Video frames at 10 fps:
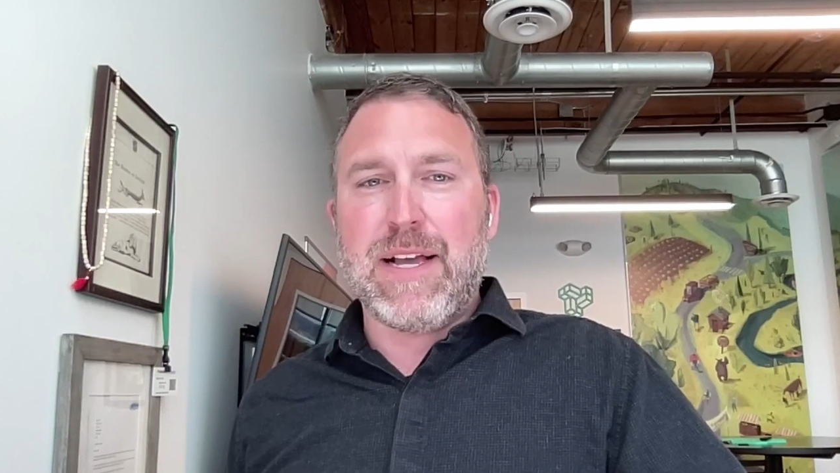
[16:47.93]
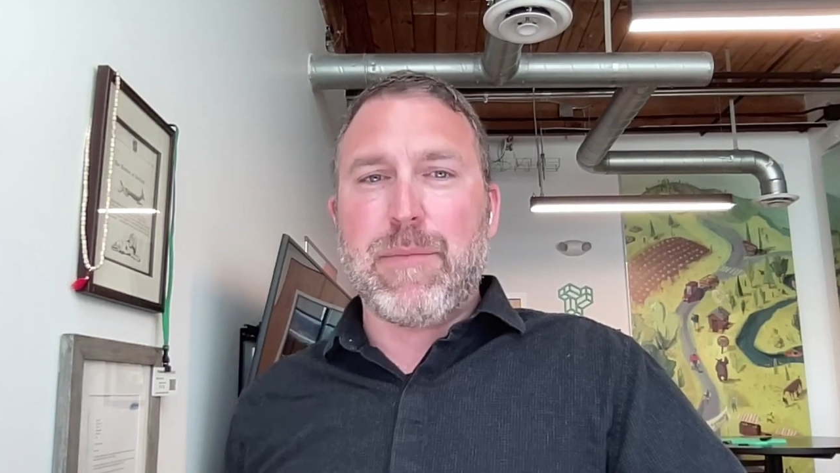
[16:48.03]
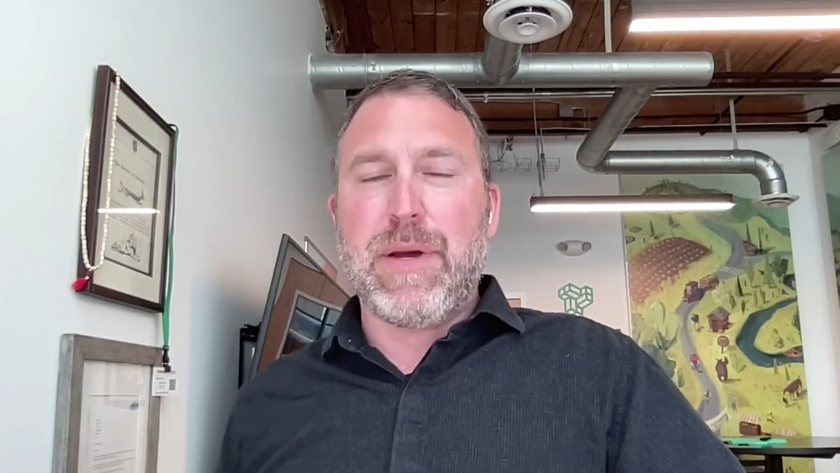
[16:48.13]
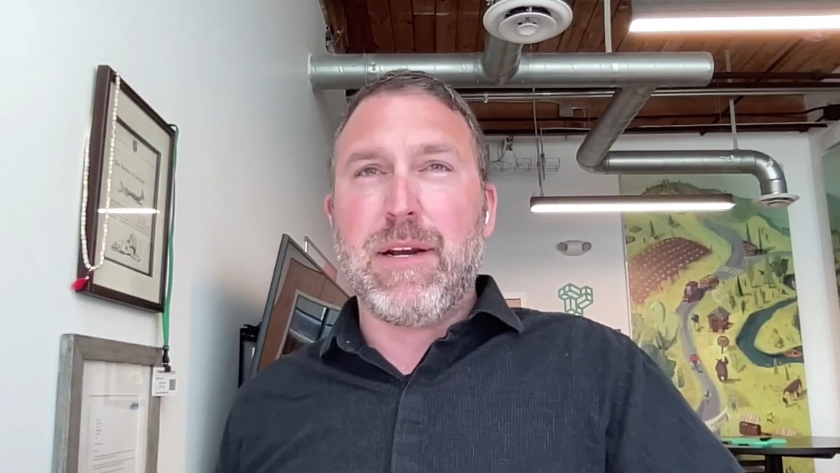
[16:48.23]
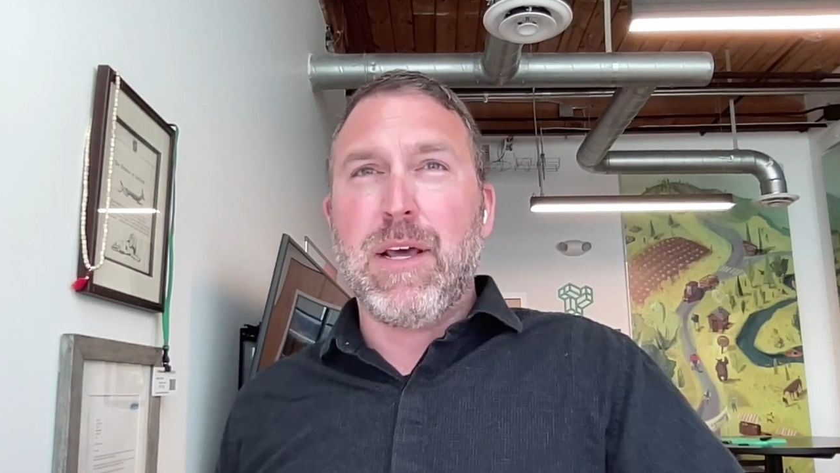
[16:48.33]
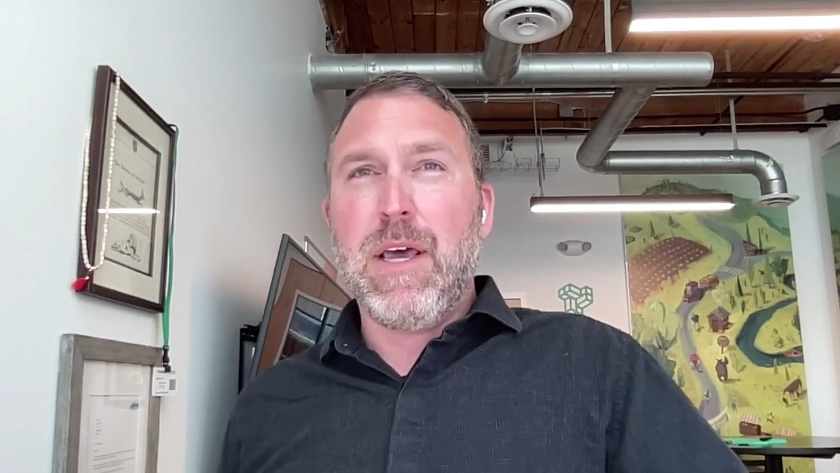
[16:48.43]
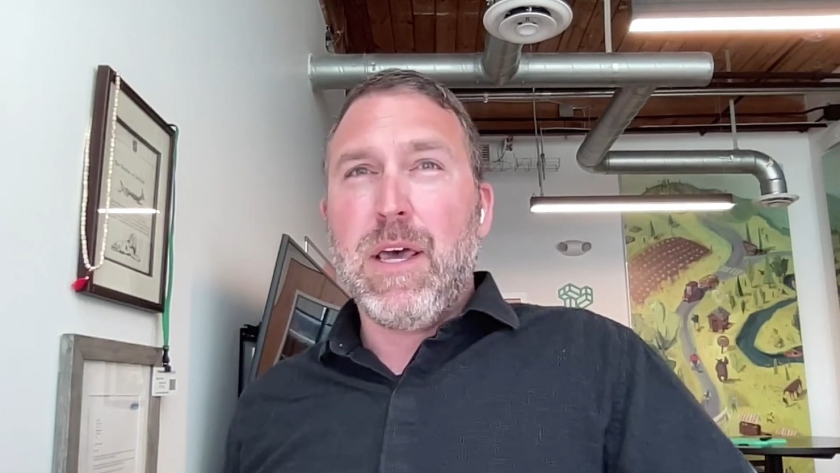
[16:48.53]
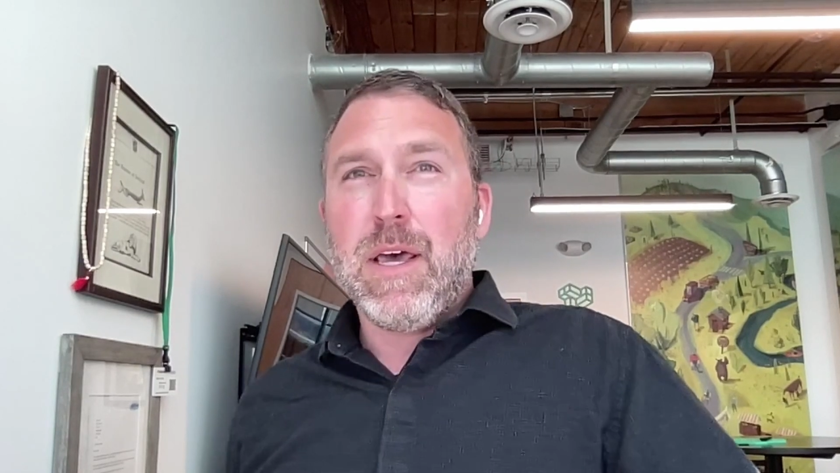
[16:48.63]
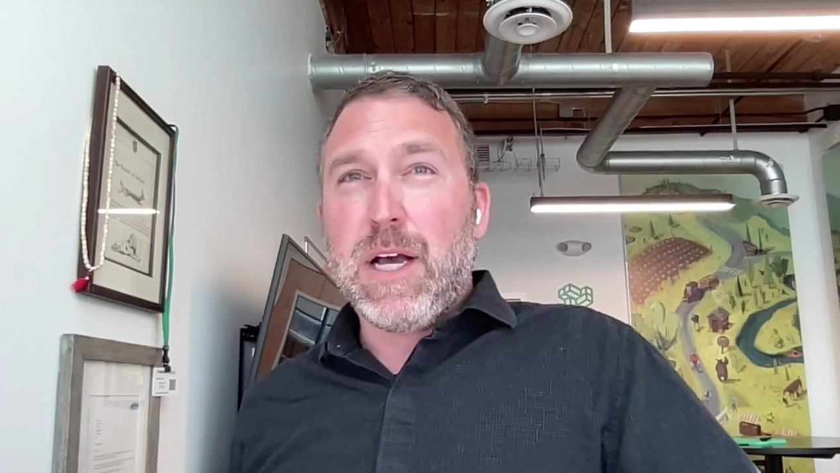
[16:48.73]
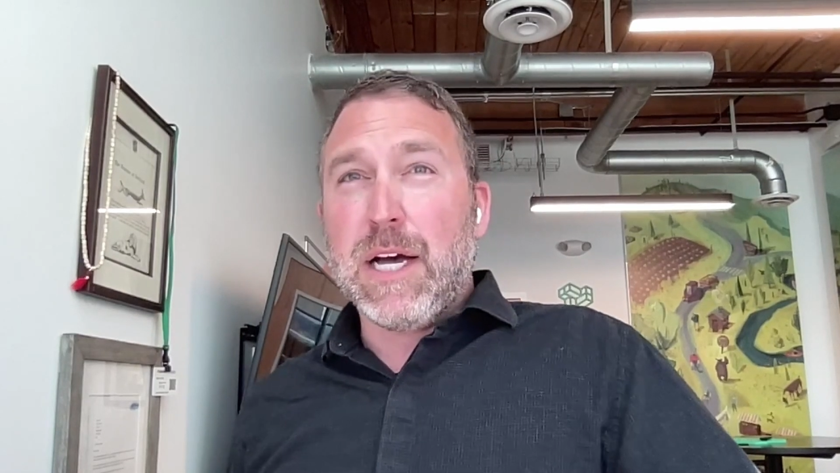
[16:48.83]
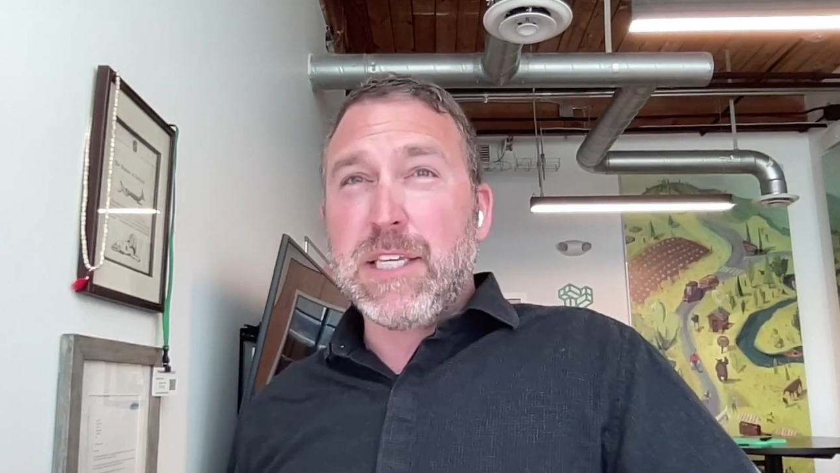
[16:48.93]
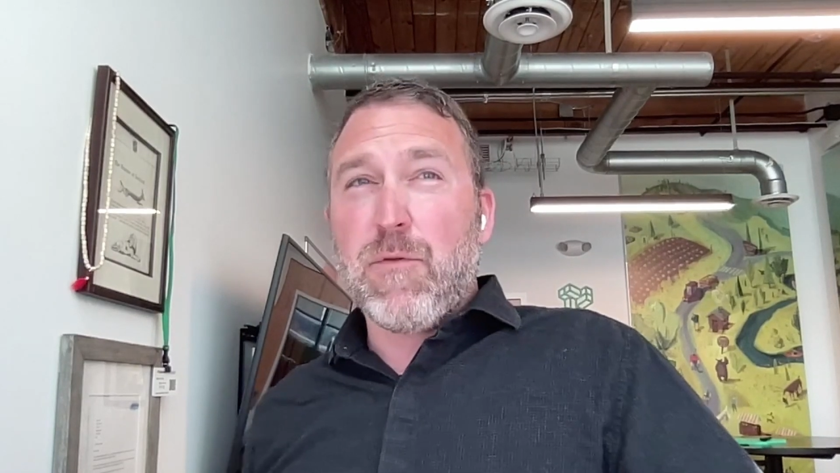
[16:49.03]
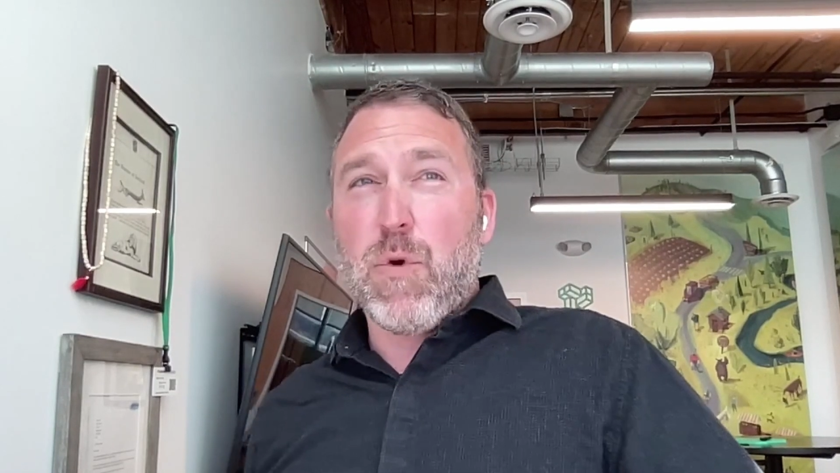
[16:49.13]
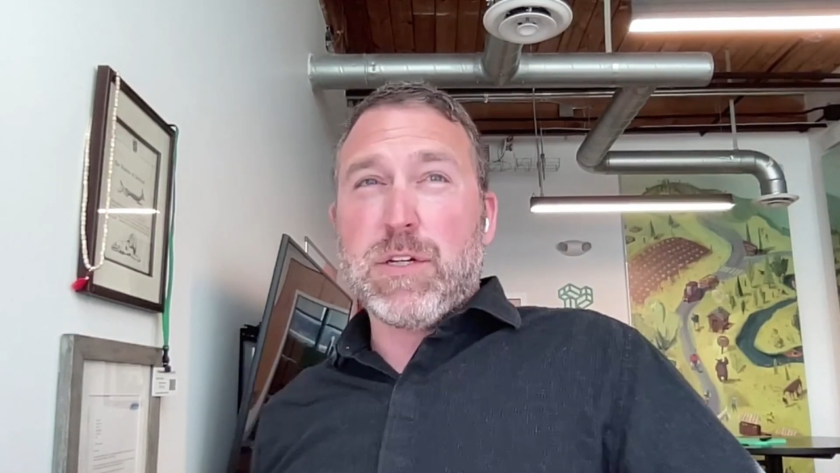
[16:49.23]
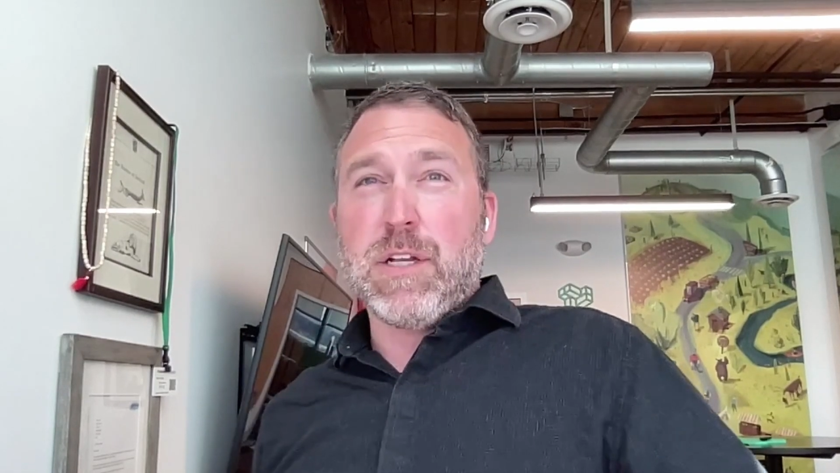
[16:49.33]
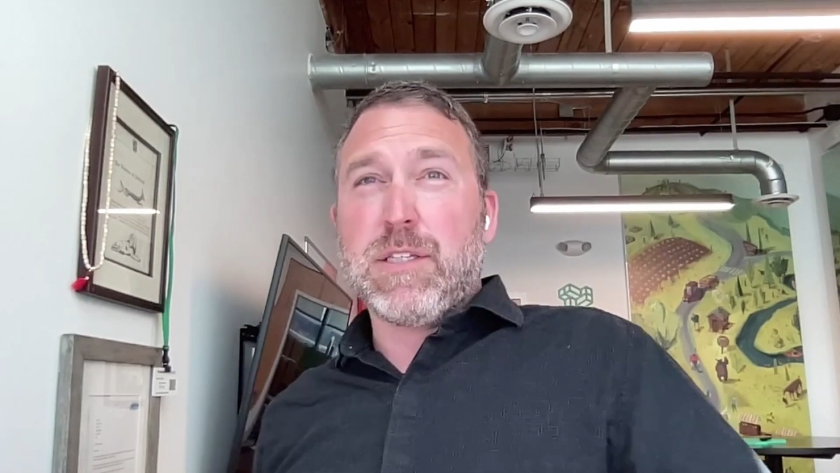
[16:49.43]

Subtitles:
Like, I mean, because I've worked